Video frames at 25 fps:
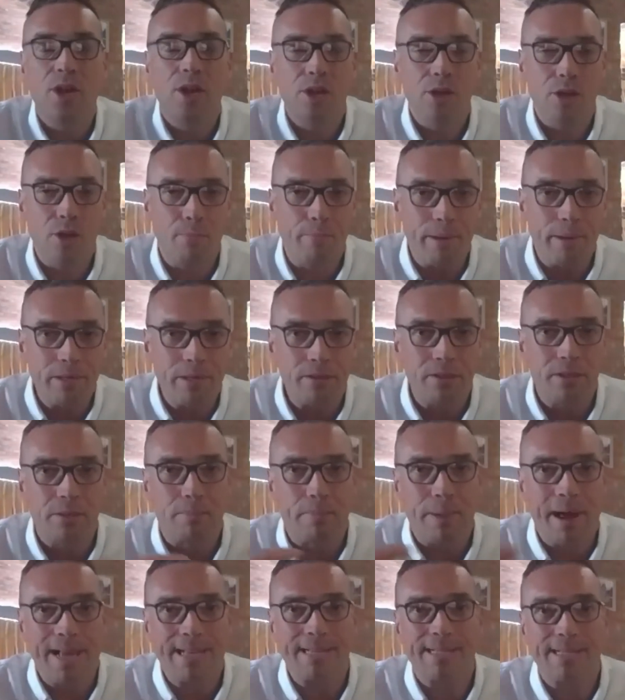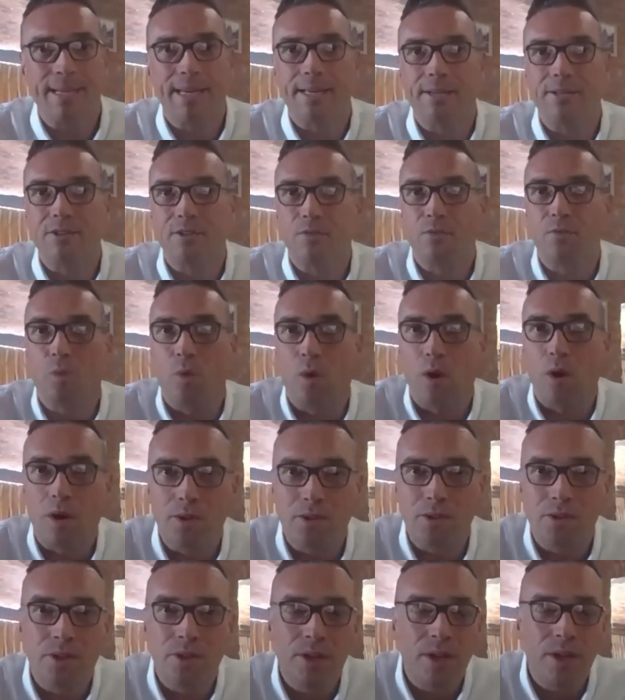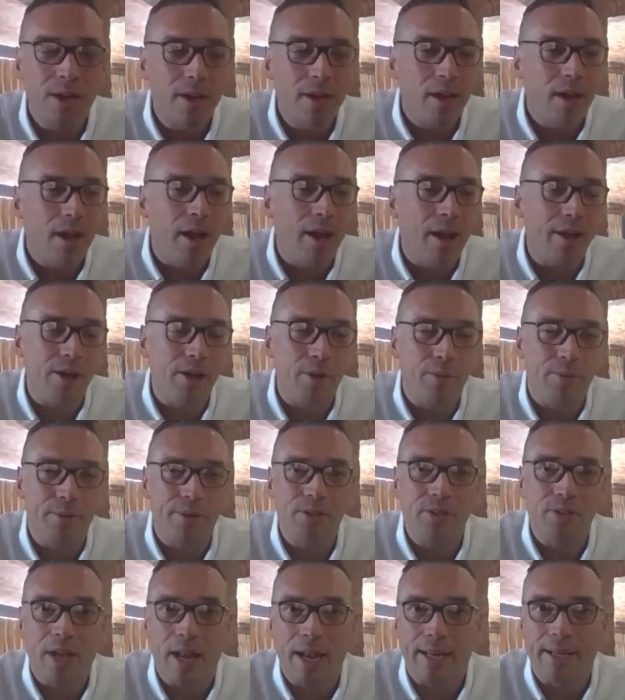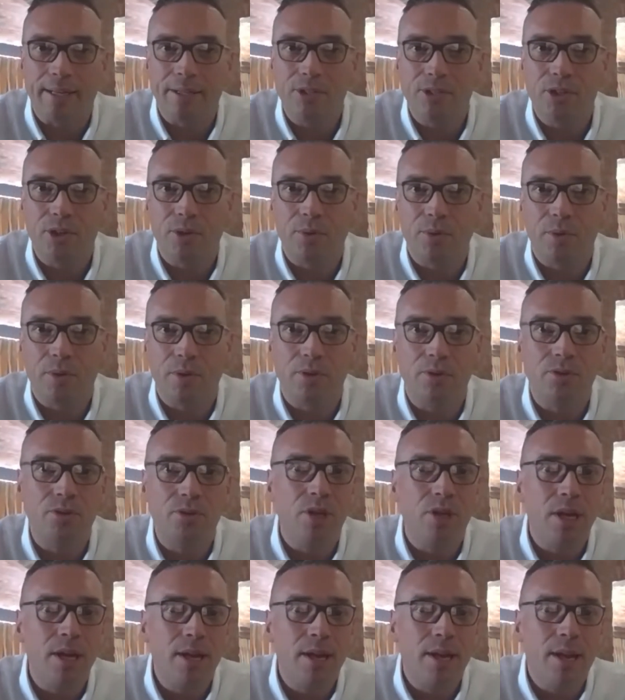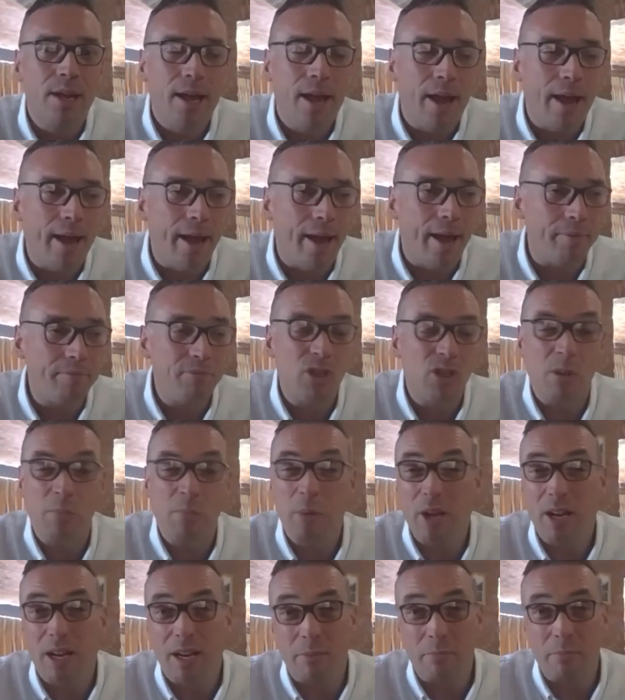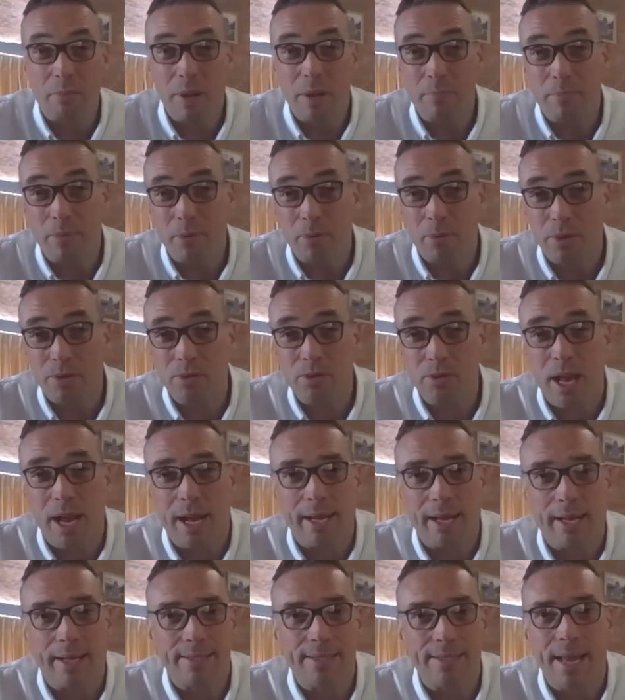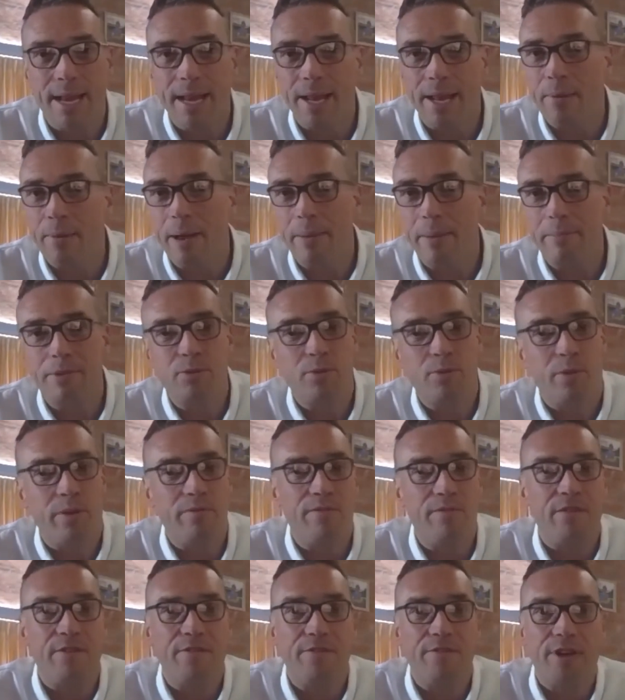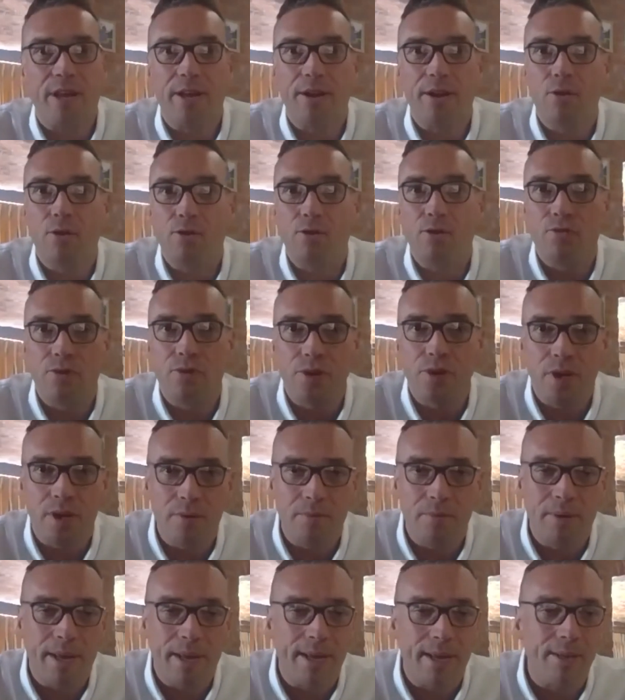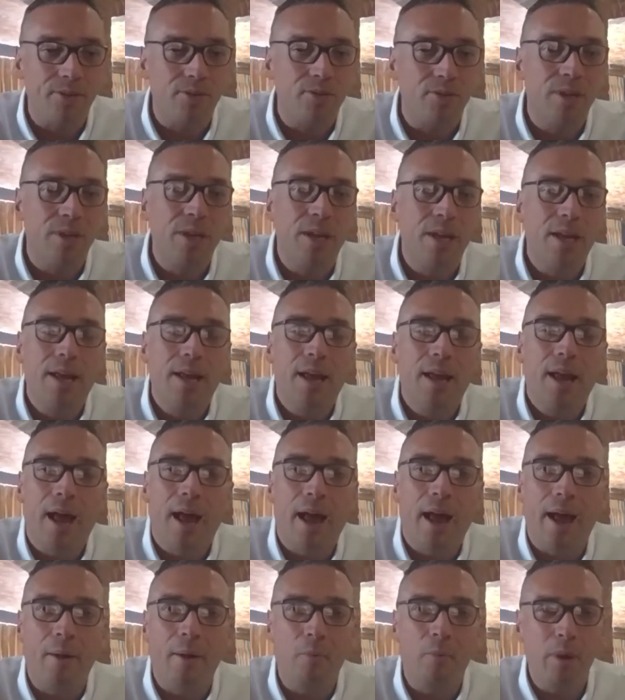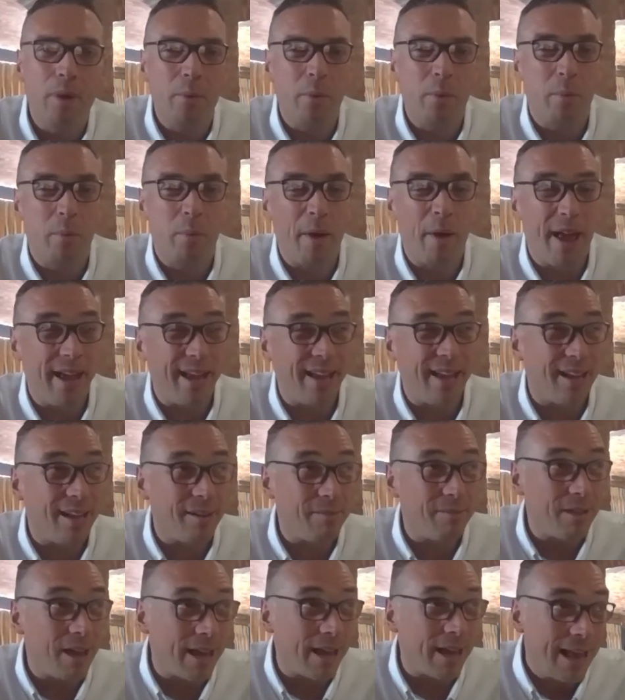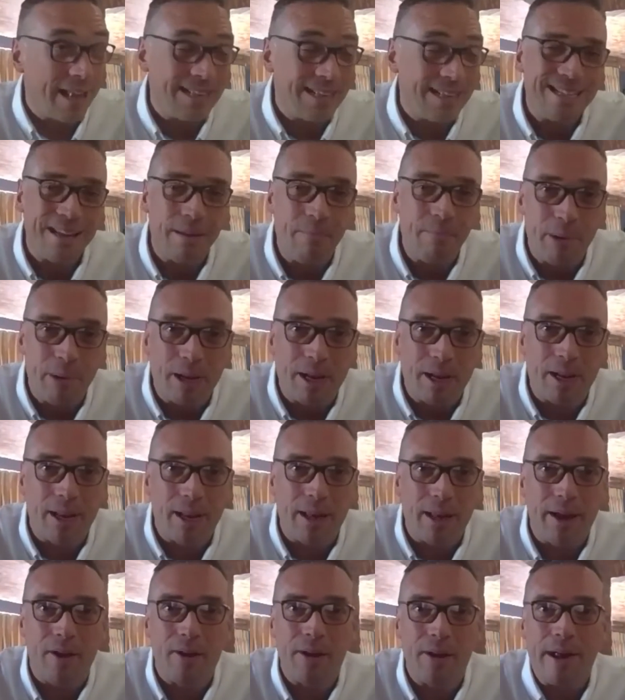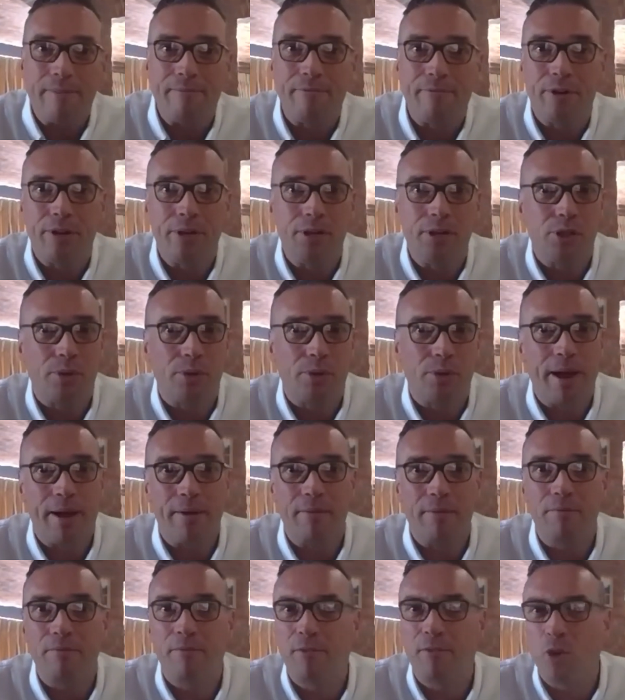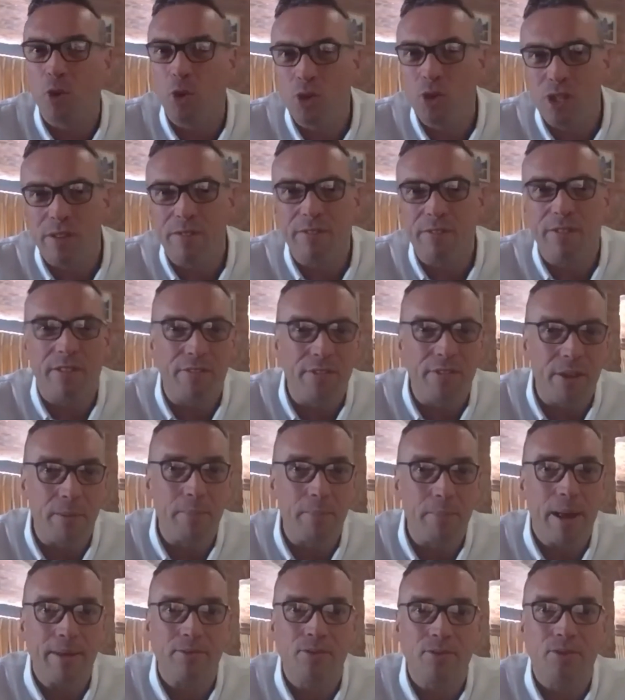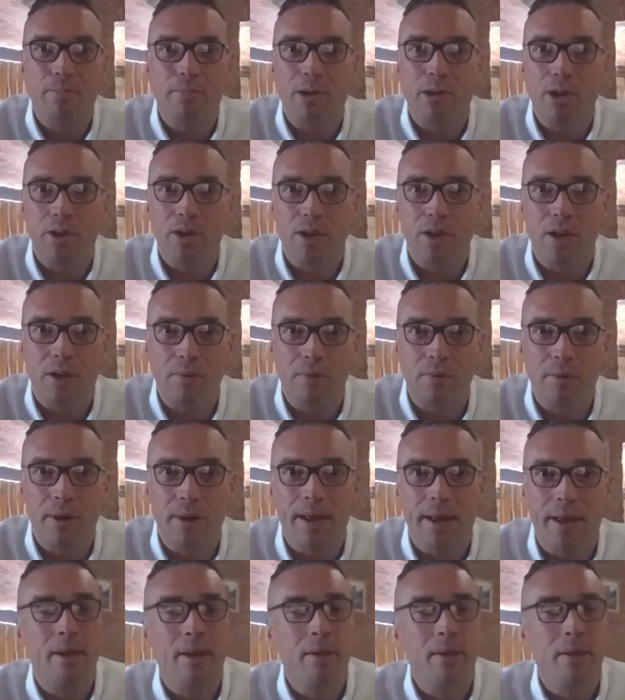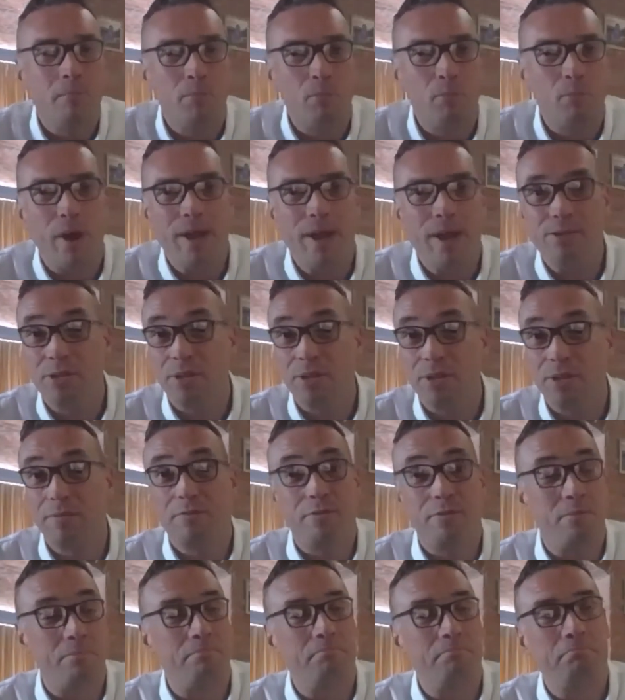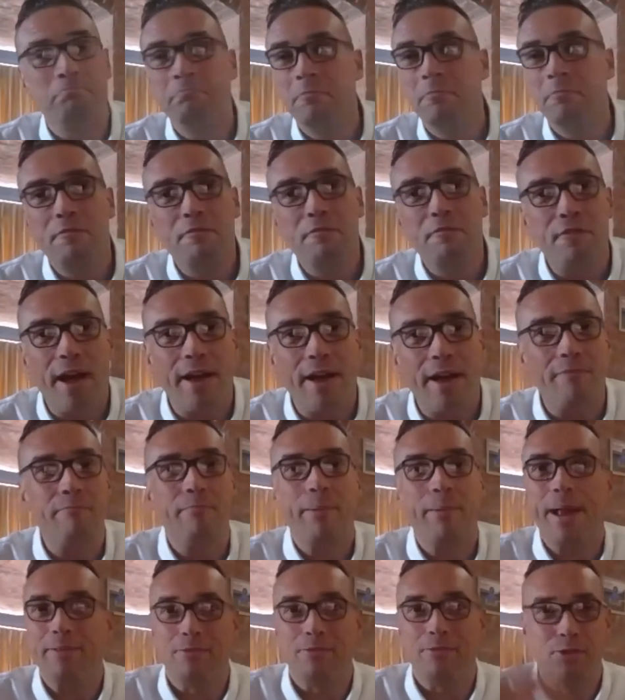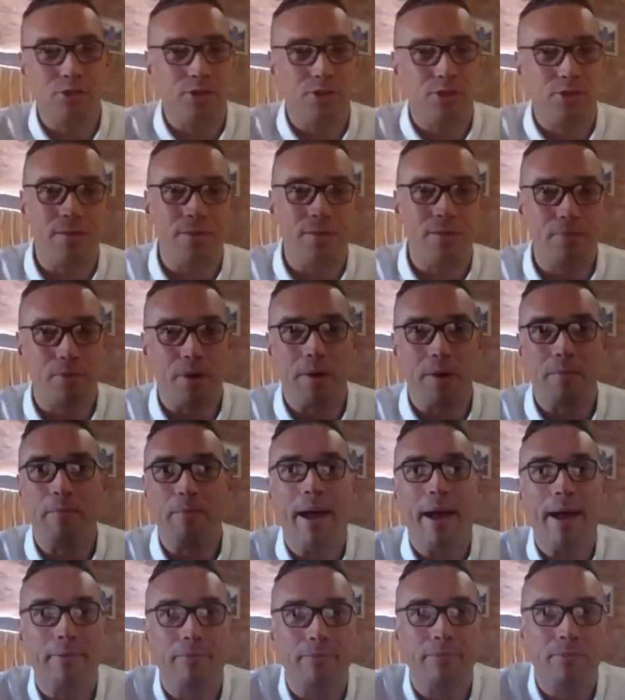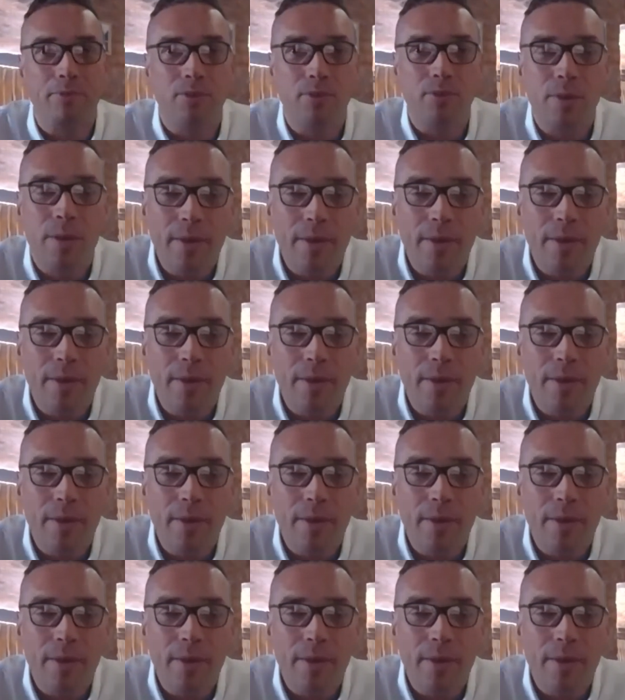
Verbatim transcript: You built a basket of what uh, you were selling to us. Uh, typically, people were selling us anywhere between 50 and 100 units. Uh, we were paying, again, typically on average about 40, 50 pence per unit, ranging from five pence to three pounds.